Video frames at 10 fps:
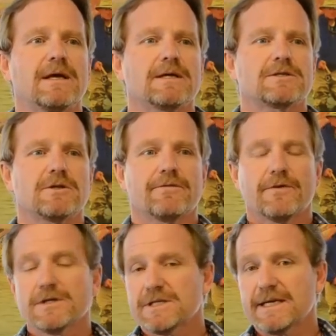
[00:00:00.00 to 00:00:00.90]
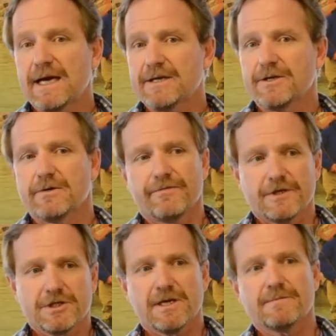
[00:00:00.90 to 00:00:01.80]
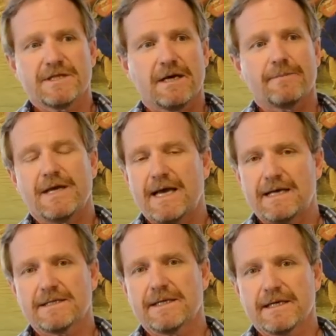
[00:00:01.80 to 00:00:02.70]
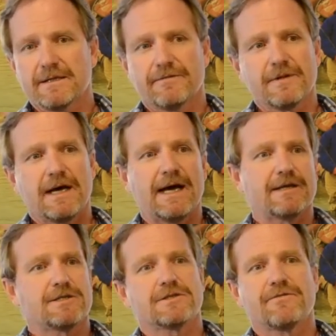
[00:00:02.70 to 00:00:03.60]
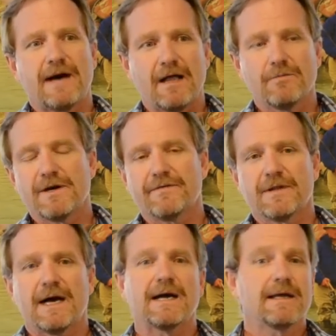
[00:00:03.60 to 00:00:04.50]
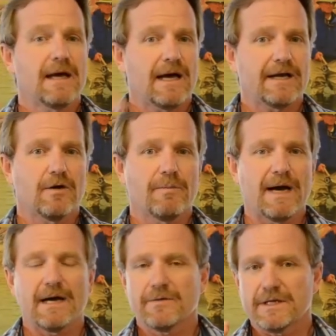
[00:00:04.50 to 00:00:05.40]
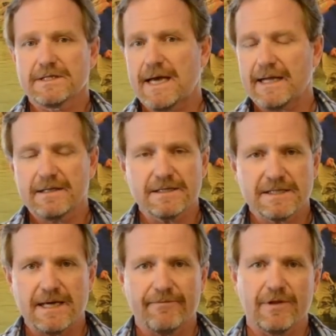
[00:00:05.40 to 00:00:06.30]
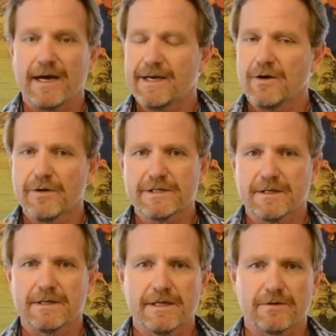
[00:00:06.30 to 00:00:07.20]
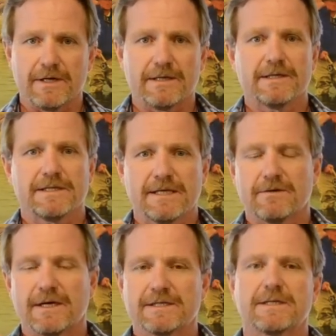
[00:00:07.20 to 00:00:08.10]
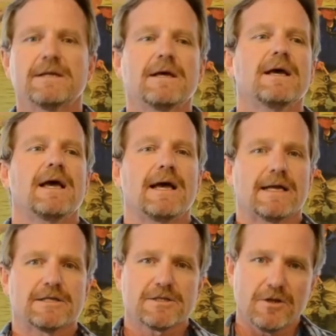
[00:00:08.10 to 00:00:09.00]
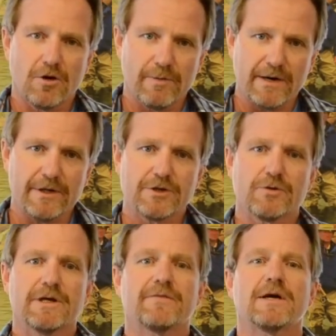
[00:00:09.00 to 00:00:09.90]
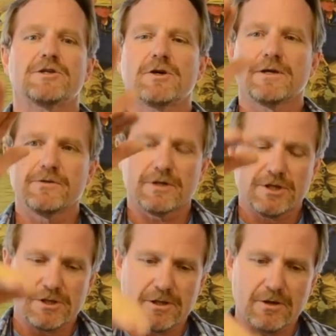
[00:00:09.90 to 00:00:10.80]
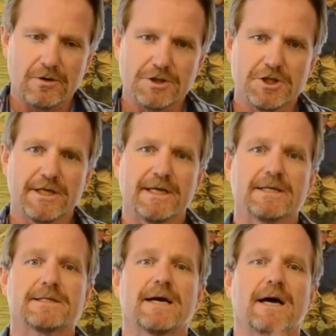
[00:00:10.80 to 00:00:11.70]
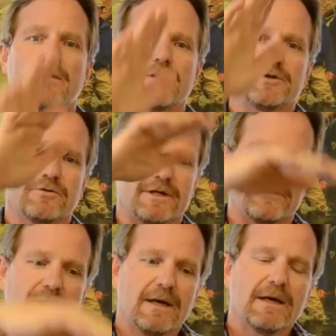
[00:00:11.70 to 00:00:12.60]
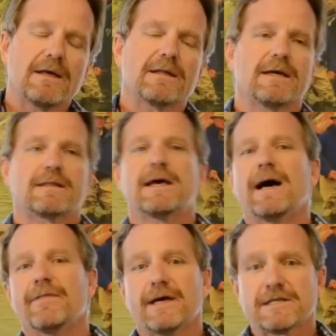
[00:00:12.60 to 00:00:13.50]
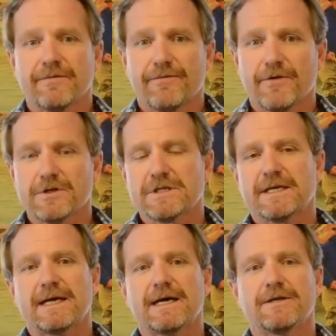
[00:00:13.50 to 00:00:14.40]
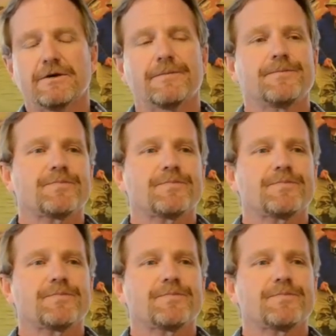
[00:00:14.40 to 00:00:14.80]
So the first thing I do, fish comes up, he hasn't hit the fly, it's just followed my fly. I go back with exactly the same fly. I know he's interested, and I slow my retrieve, and I generally do a slow jiggy style retrieve like that. That's the first thing I do.